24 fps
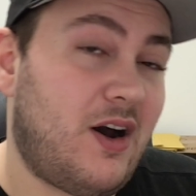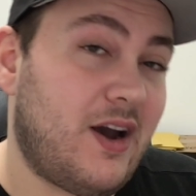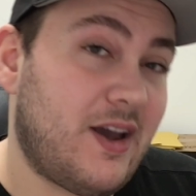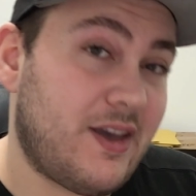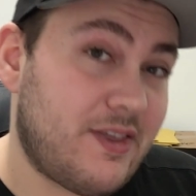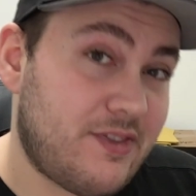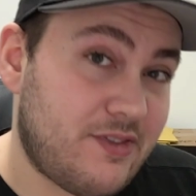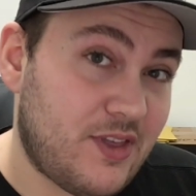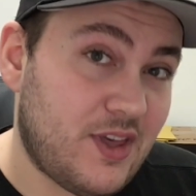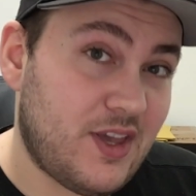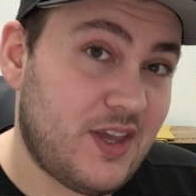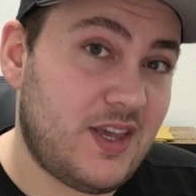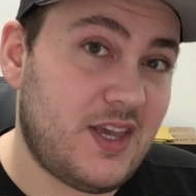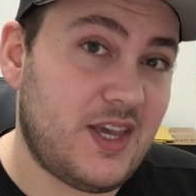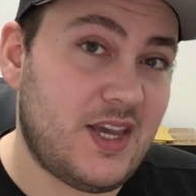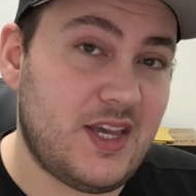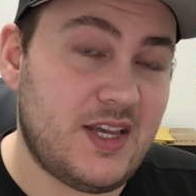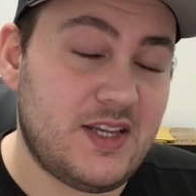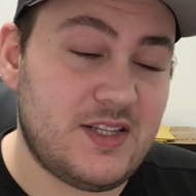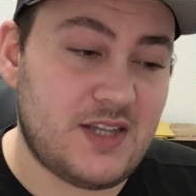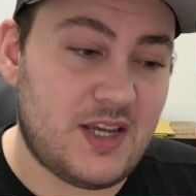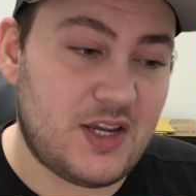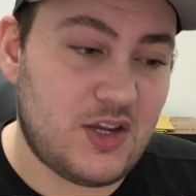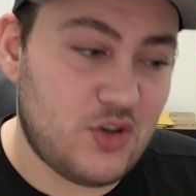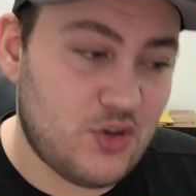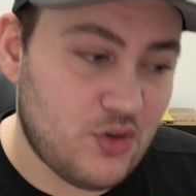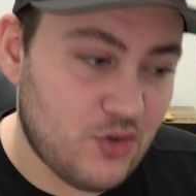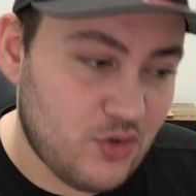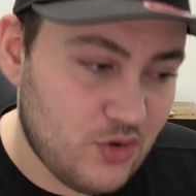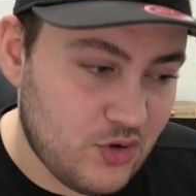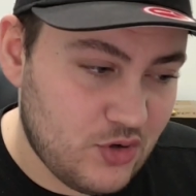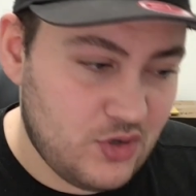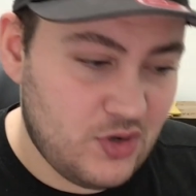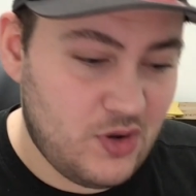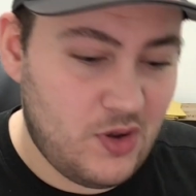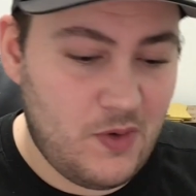think it is a
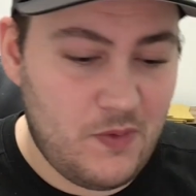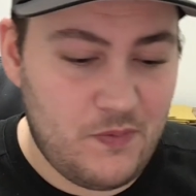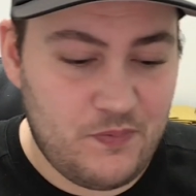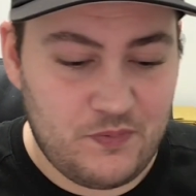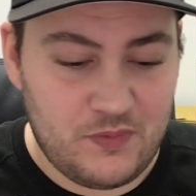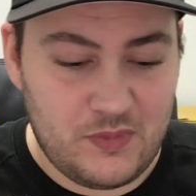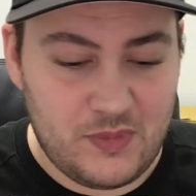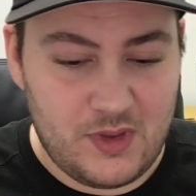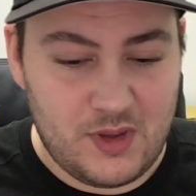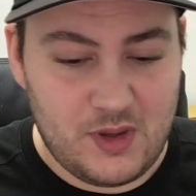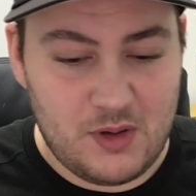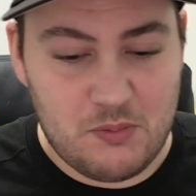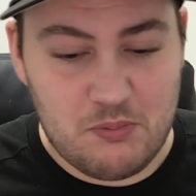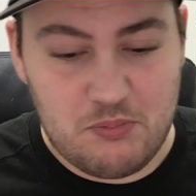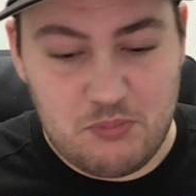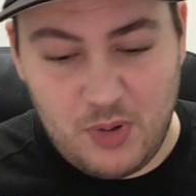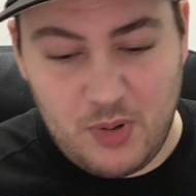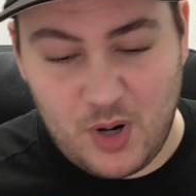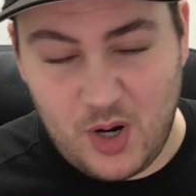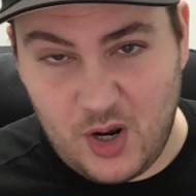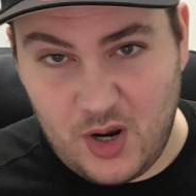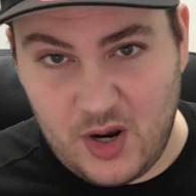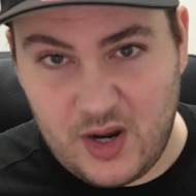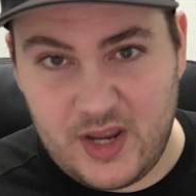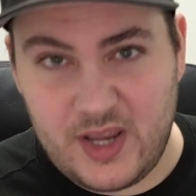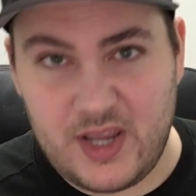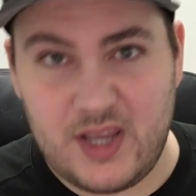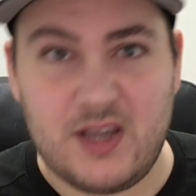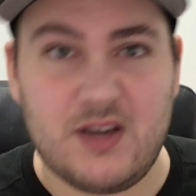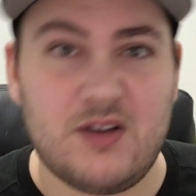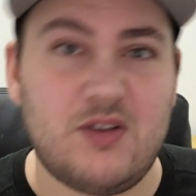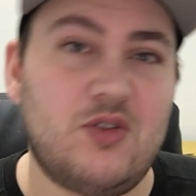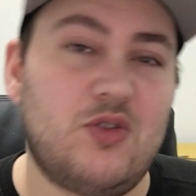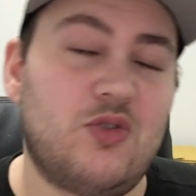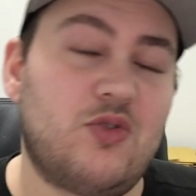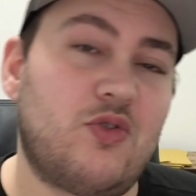good buy
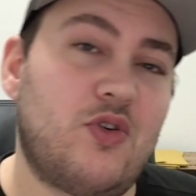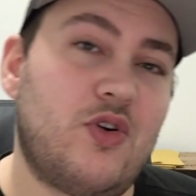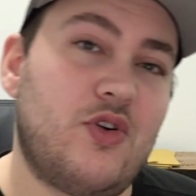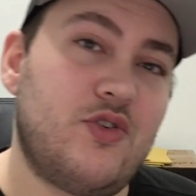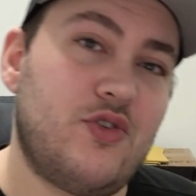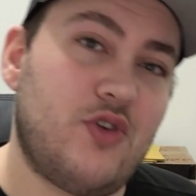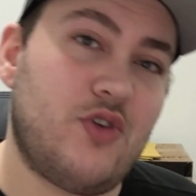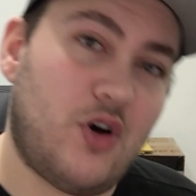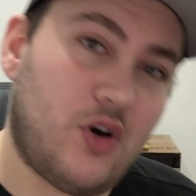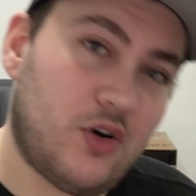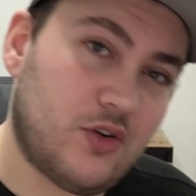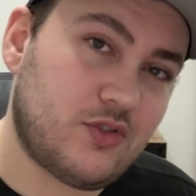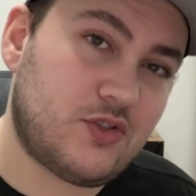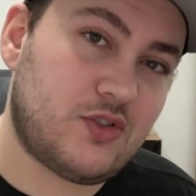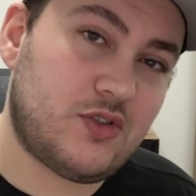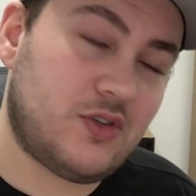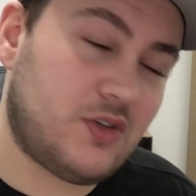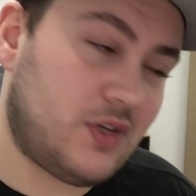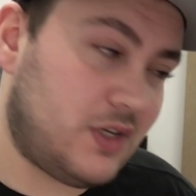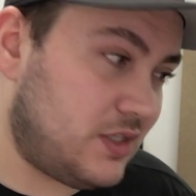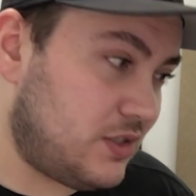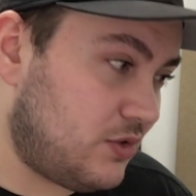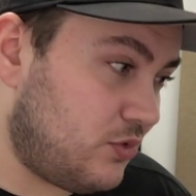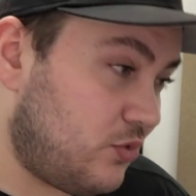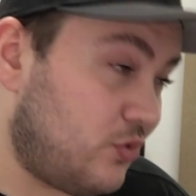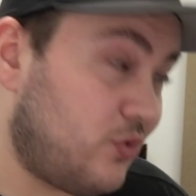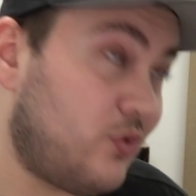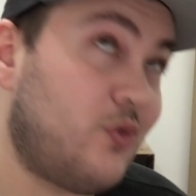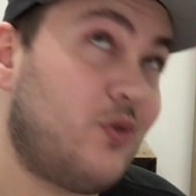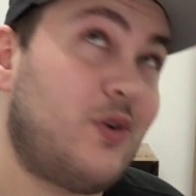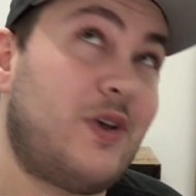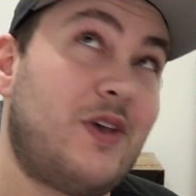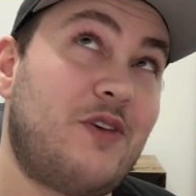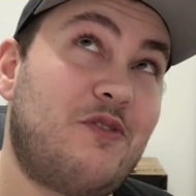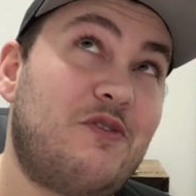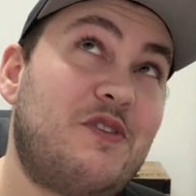or
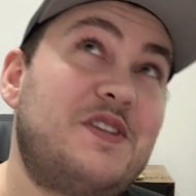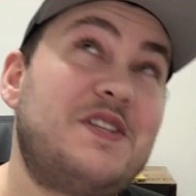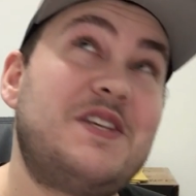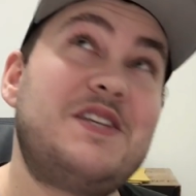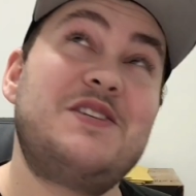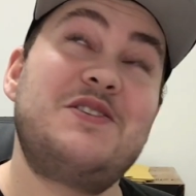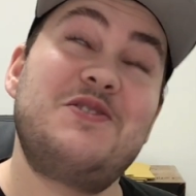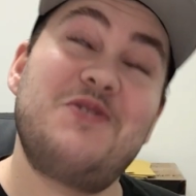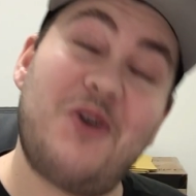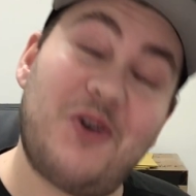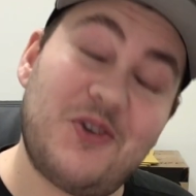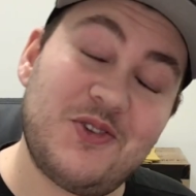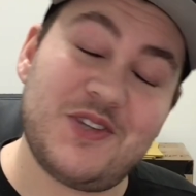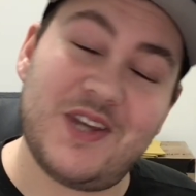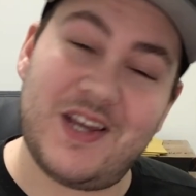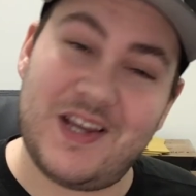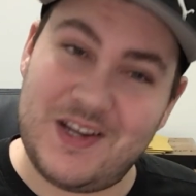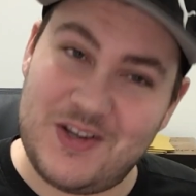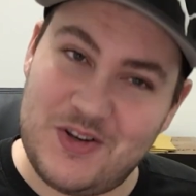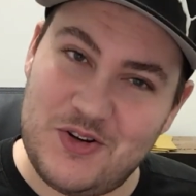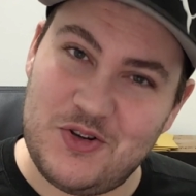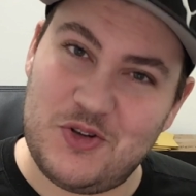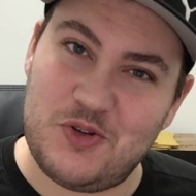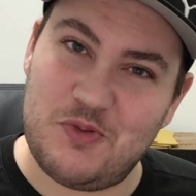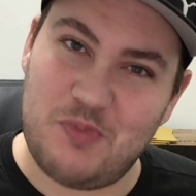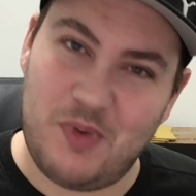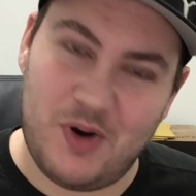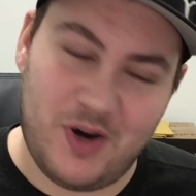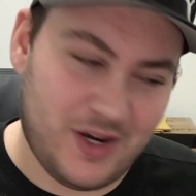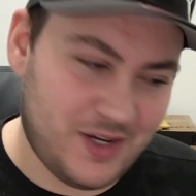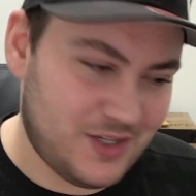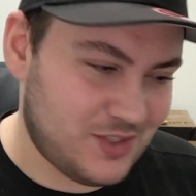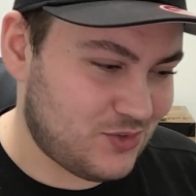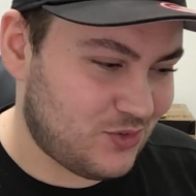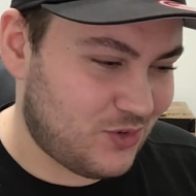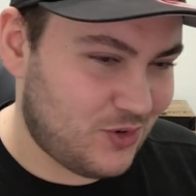or if it is not a good
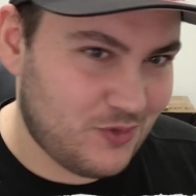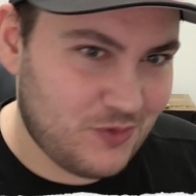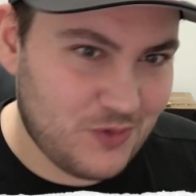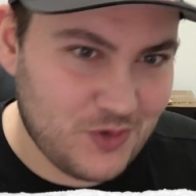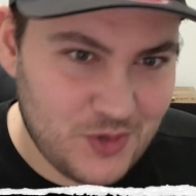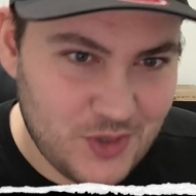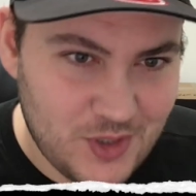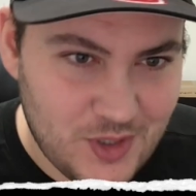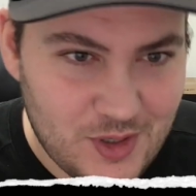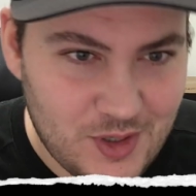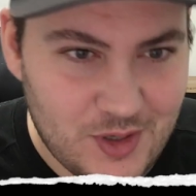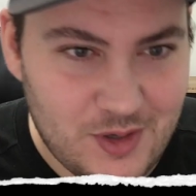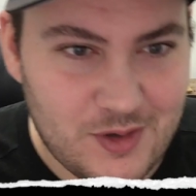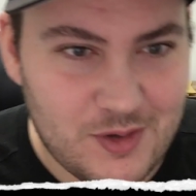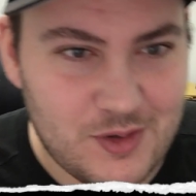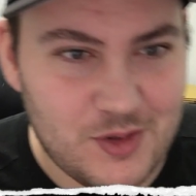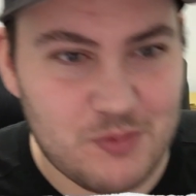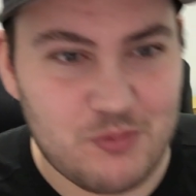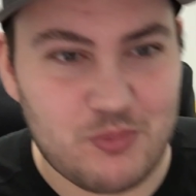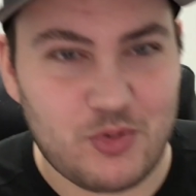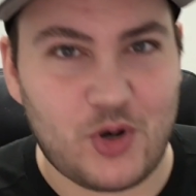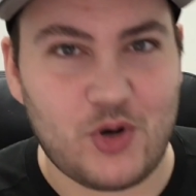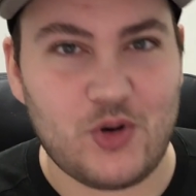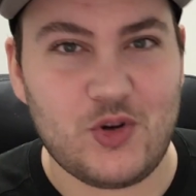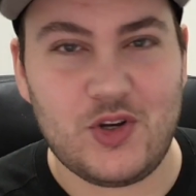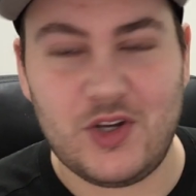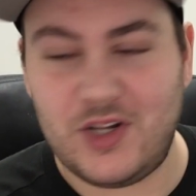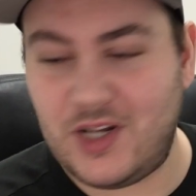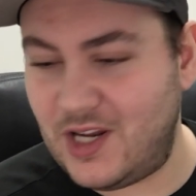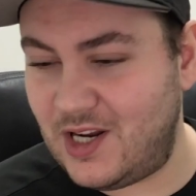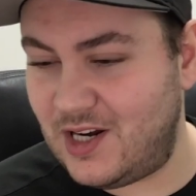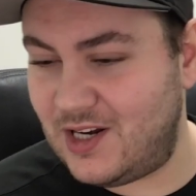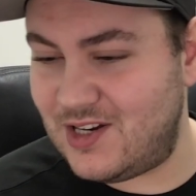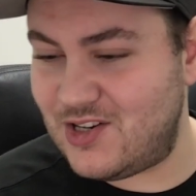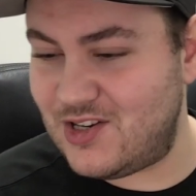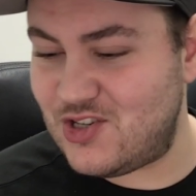buy. Sorry for the broken
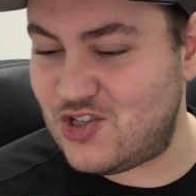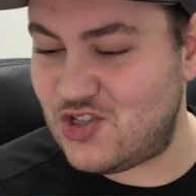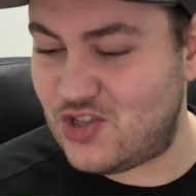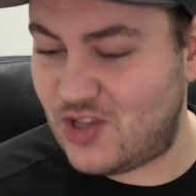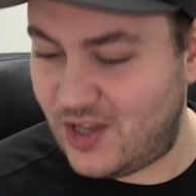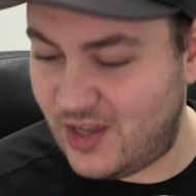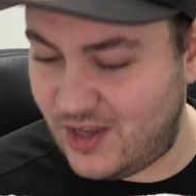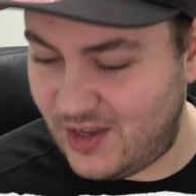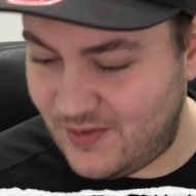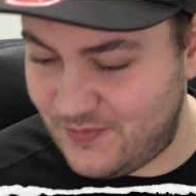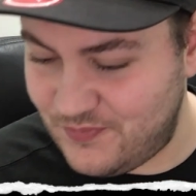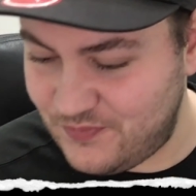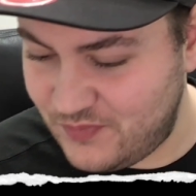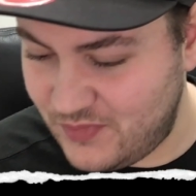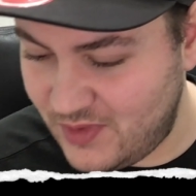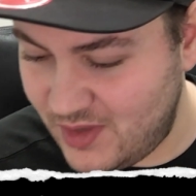English there.